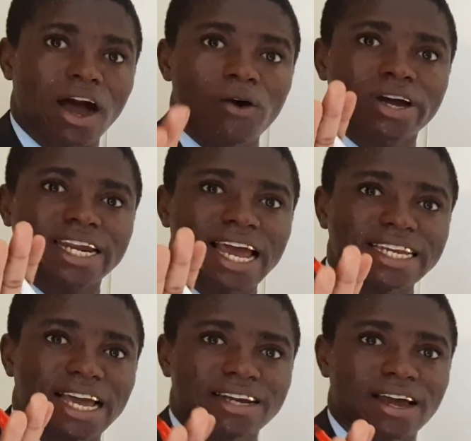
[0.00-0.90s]
how
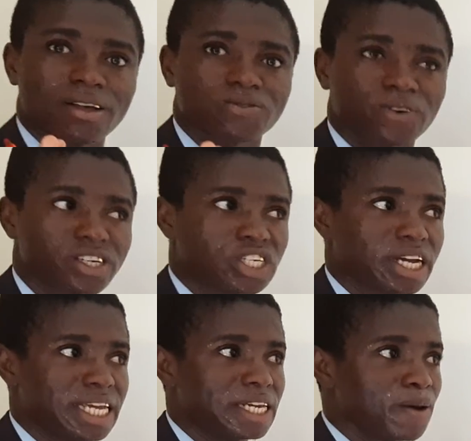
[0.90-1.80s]
cranial nerves
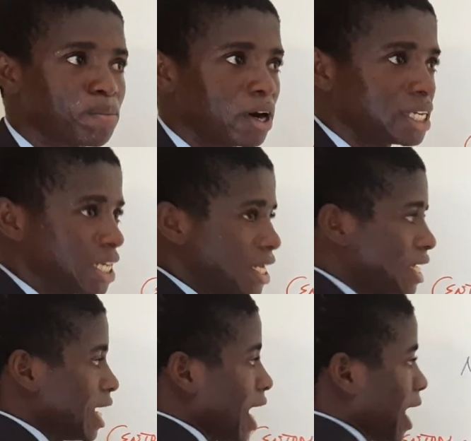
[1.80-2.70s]
function in the
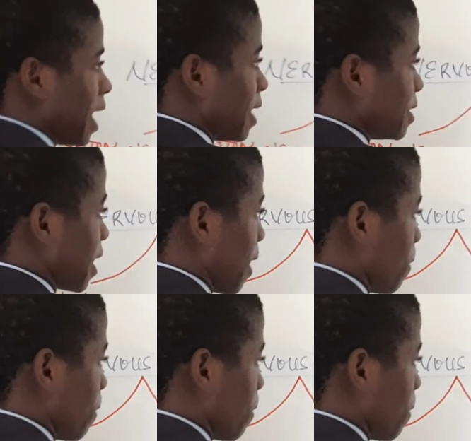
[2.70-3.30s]
body, and